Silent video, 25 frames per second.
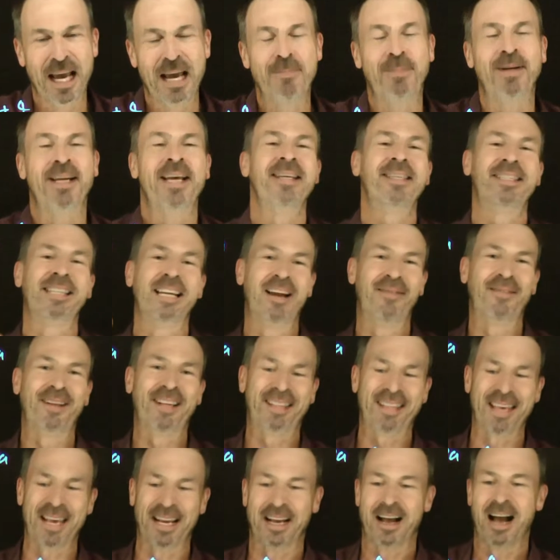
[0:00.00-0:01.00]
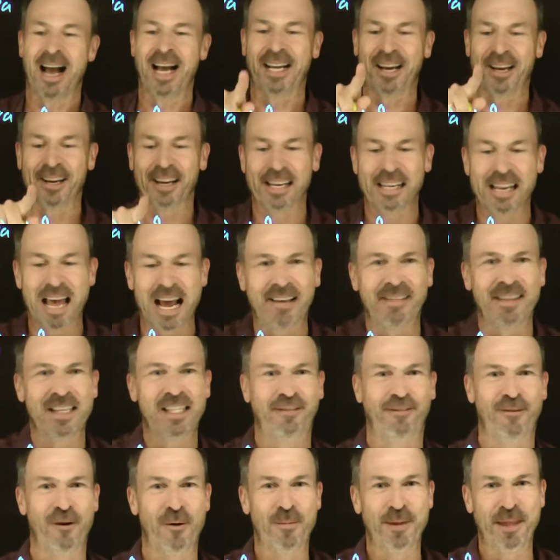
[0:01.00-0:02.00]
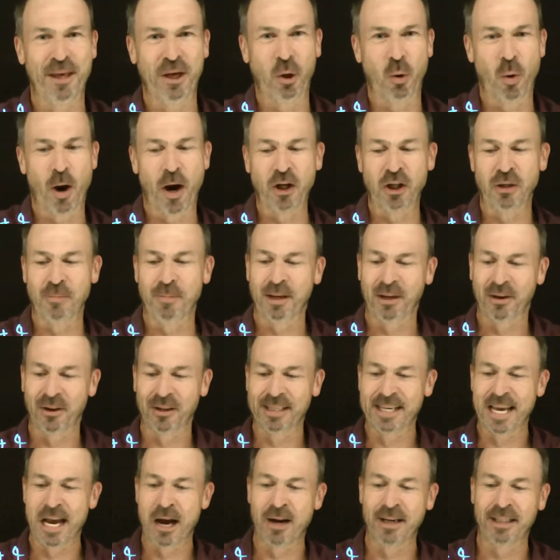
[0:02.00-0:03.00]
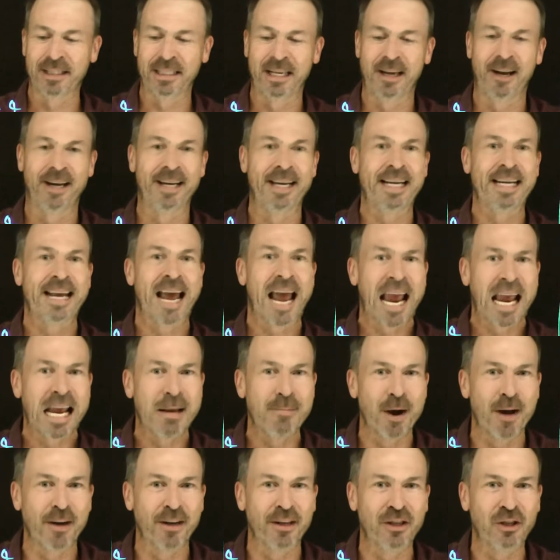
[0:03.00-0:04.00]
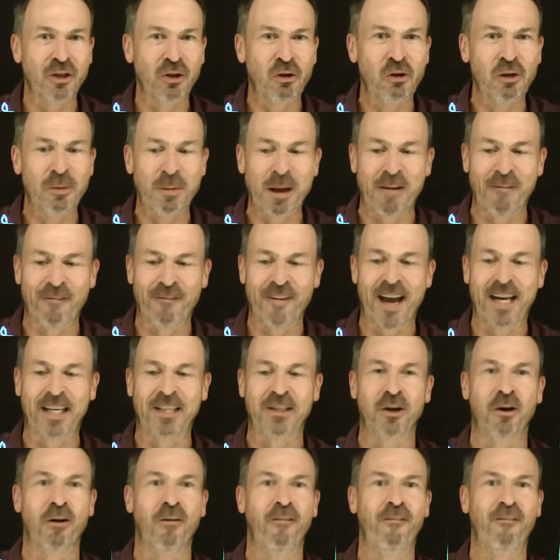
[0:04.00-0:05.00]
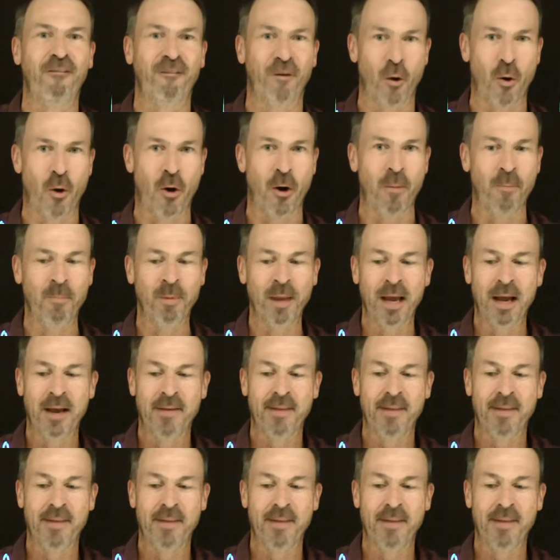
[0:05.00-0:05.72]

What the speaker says: But here's the lovely thing. I kind of like this form in the equation because now I see I need a minus 2 to be a factor of 4.